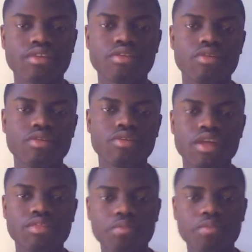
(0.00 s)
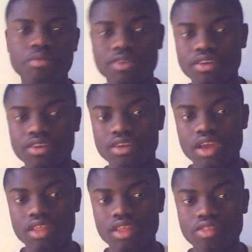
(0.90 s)
So that's pretty much
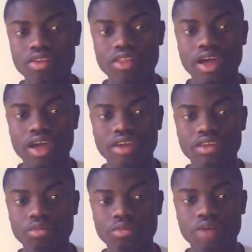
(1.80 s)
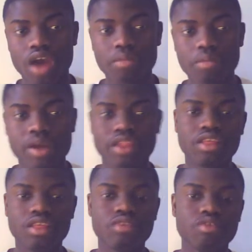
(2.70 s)
anything that you would automatically
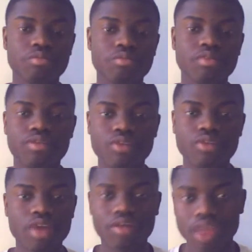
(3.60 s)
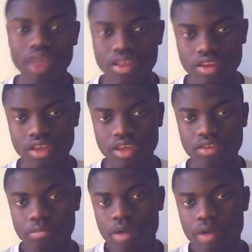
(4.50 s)
assume. If you don't have that in the deck, you
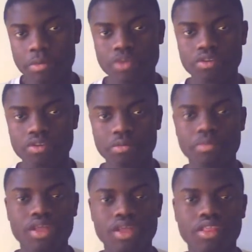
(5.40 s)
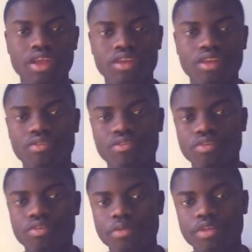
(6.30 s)
probably shouldn't be playing the deck in the first
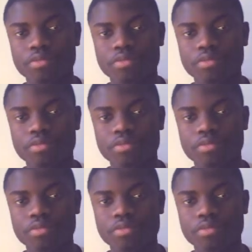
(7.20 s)
place.